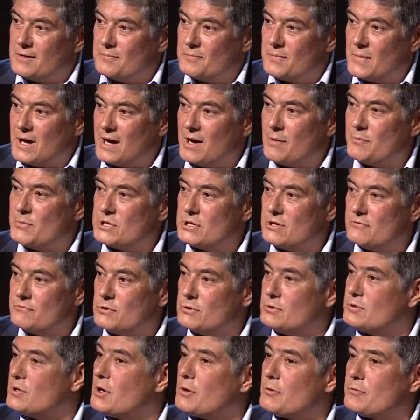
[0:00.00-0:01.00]
How many of you
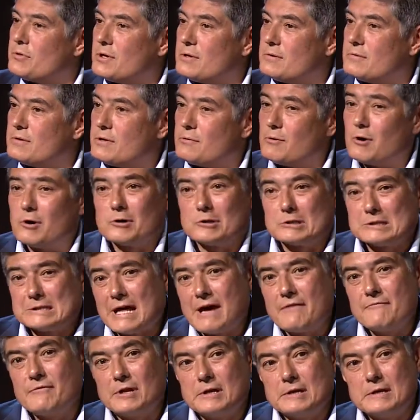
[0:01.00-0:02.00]
know that there are
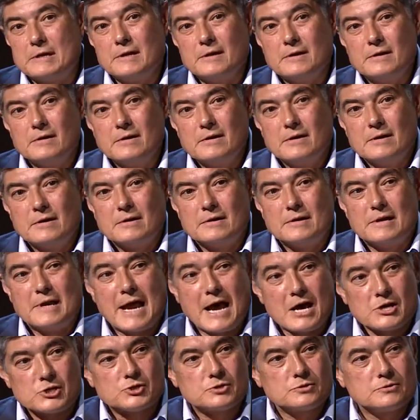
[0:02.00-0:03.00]
11
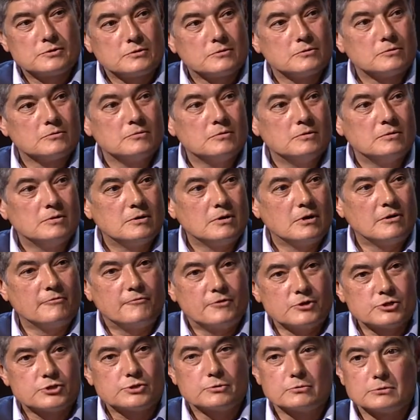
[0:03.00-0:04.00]
national
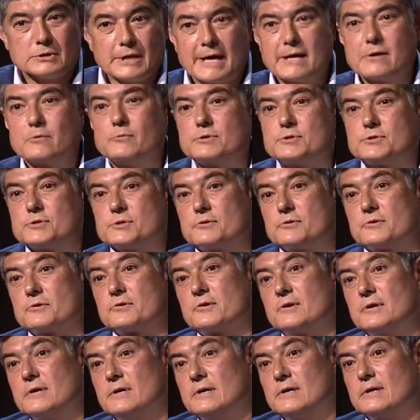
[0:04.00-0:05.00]
official languages
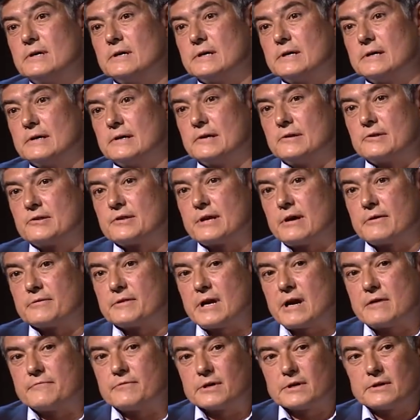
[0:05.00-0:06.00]
in South
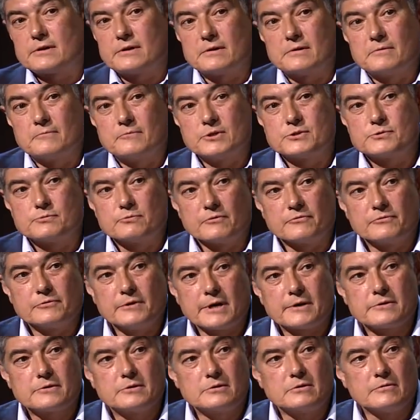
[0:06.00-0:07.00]
Africa, which
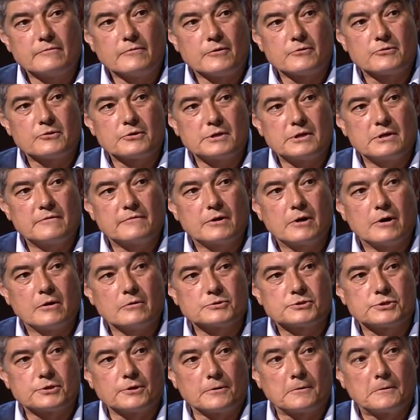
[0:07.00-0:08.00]
reflect the diversity of
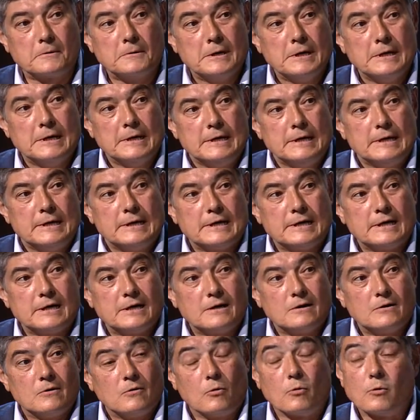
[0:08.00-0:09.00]
culture?
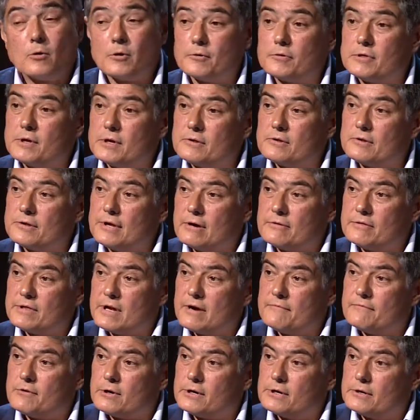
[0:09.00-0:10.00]
Or that South
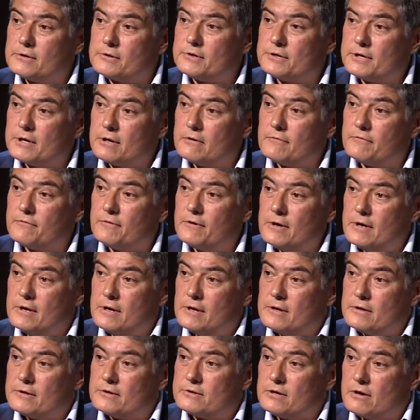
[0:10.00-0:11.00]
Africa itself
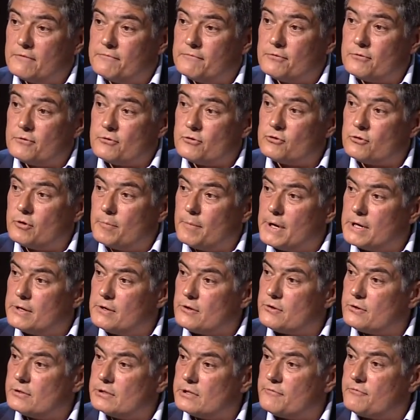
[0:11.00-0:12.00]
suffers
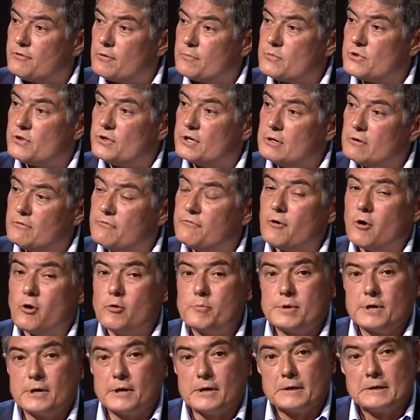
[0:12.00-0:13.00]
tremendously from
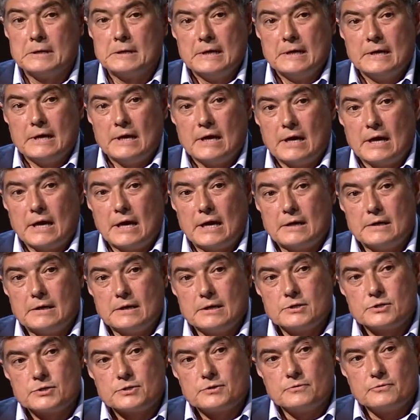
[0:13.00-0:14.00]
xenophobia and
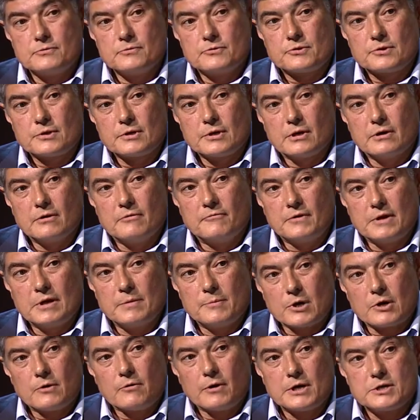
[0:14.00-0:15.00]
issues of
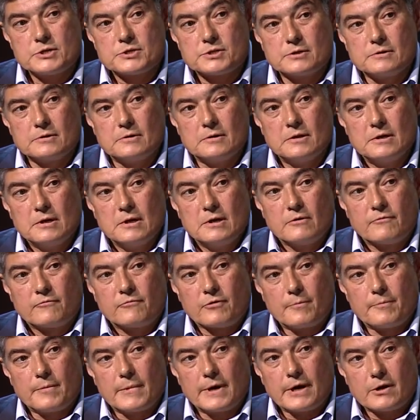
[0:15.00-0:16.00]
immigration
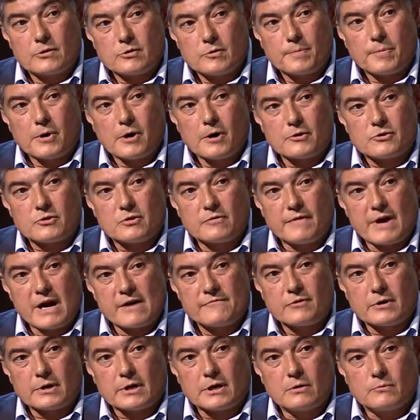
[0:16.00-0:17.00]
from other parts of
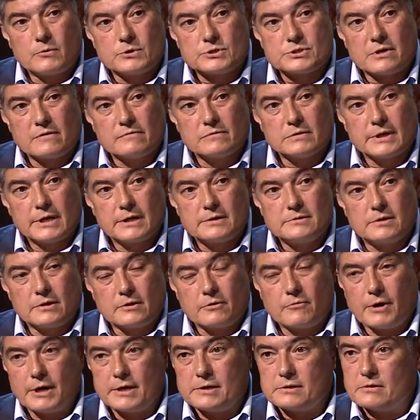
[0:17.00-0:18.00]
Africa, which have led to
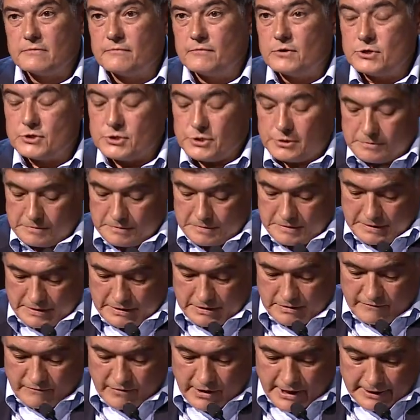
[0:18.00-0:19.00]
great division
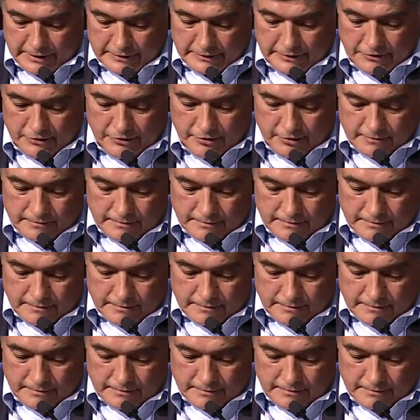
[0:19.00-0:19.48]
and violence